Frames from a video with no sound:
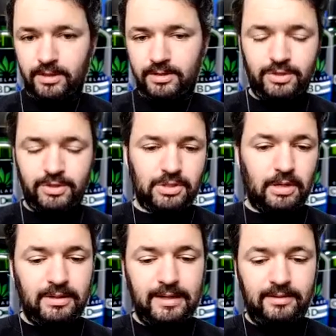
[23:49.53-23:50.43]
which is going to
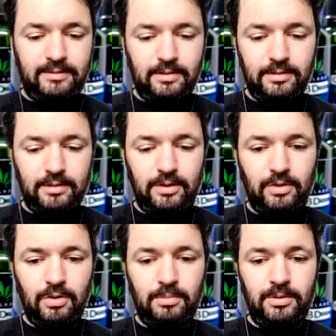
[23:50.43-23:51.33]
be linked in
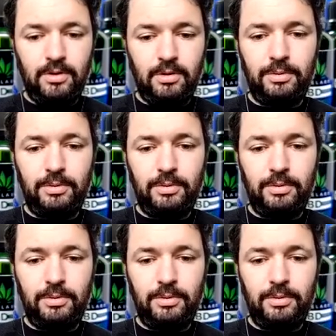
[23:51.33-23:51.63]
your